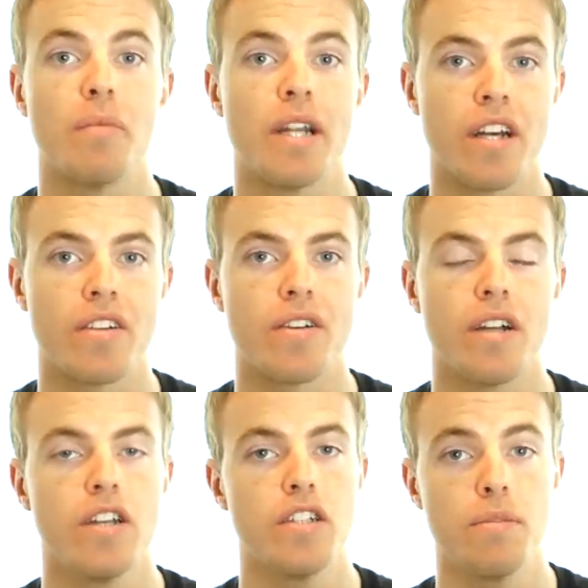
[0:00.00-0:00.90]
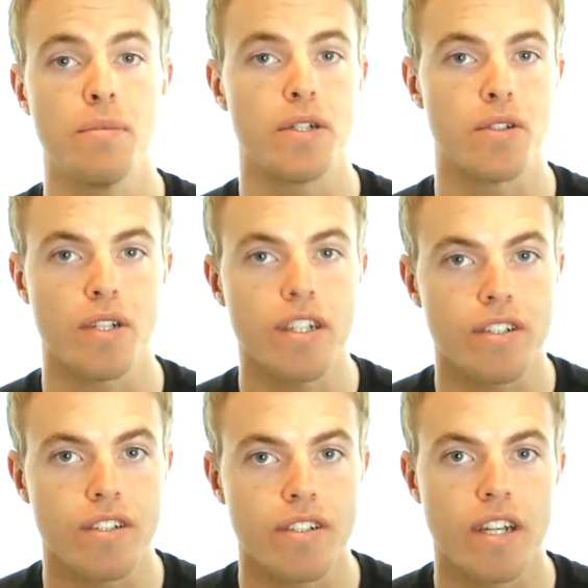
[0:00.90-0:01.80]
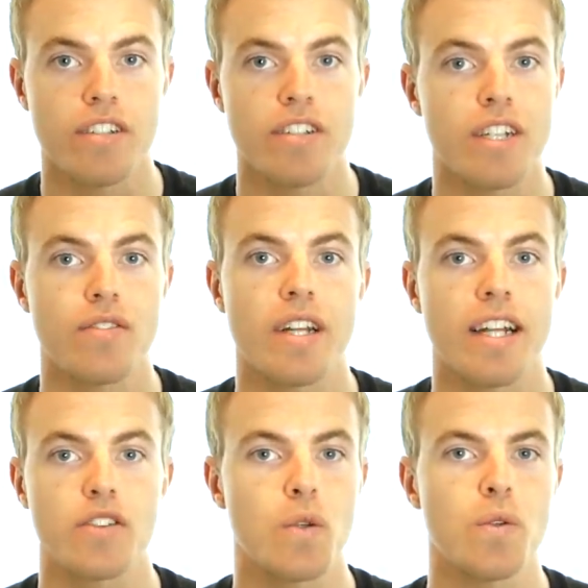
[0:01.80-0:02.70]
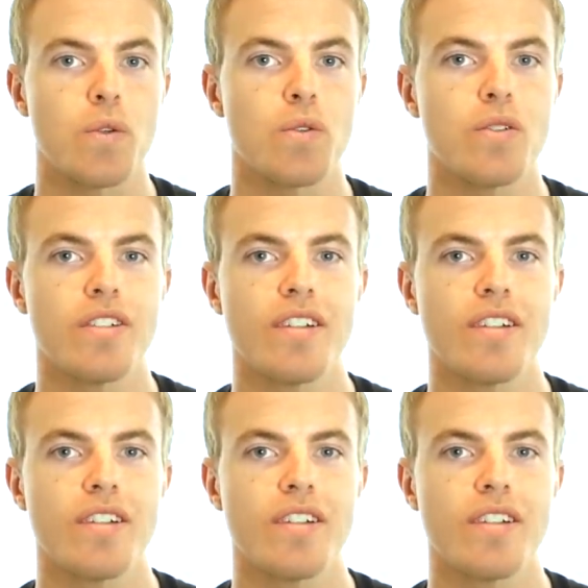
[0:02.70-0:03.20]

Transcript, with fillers: many other spiritual teachers and self-realized gurus,